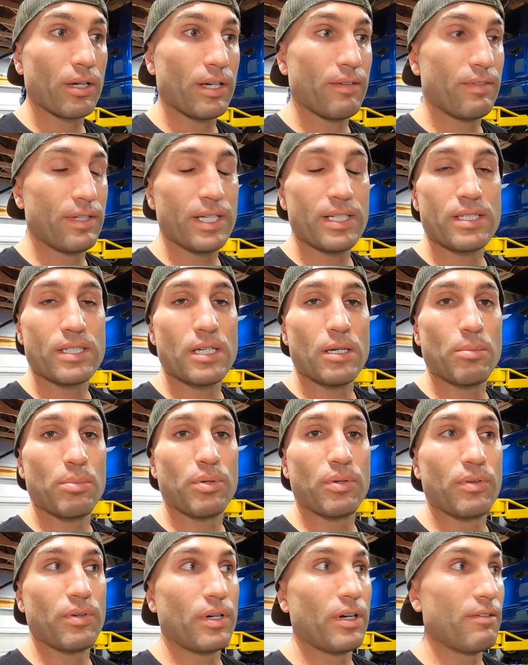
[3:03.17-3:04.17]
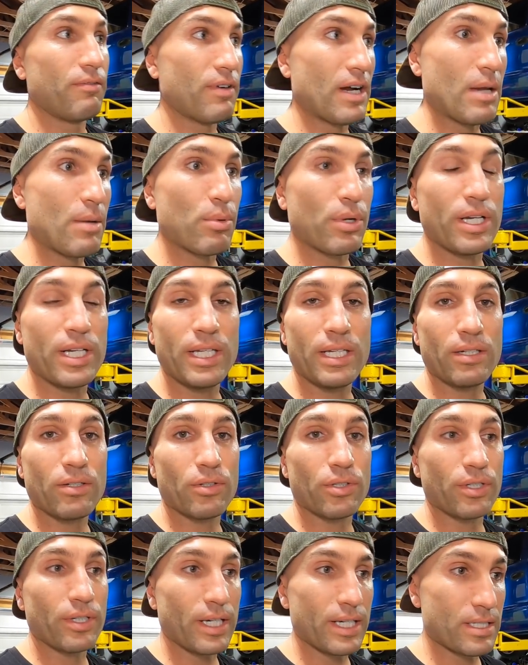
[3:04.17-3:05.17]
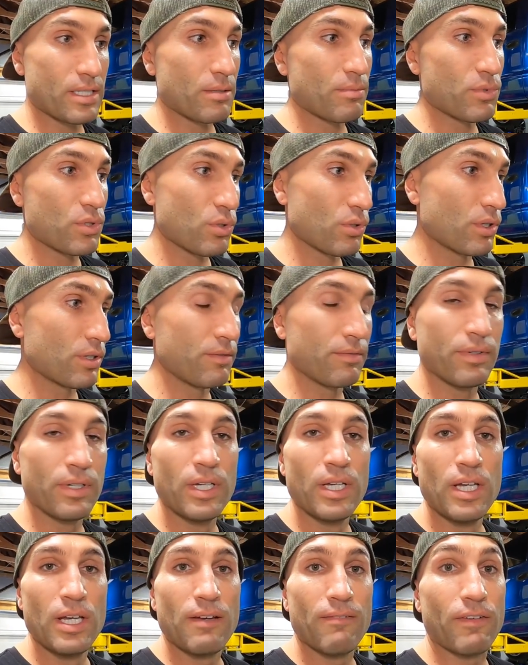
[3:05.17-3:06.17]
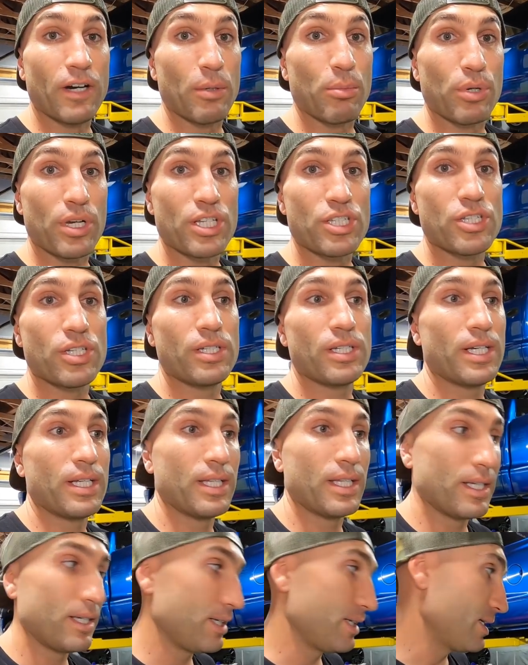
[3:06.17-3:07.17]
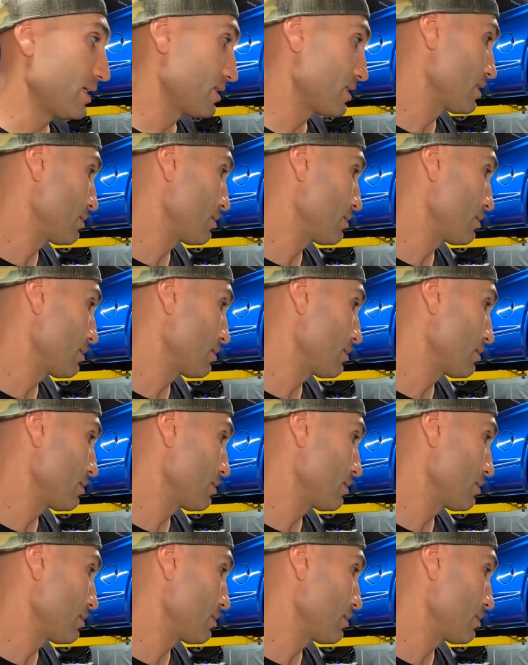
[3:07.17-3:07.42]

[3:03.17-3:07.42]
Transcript: if it ends up uh, vibrating or you get some sort of vibration and then it ends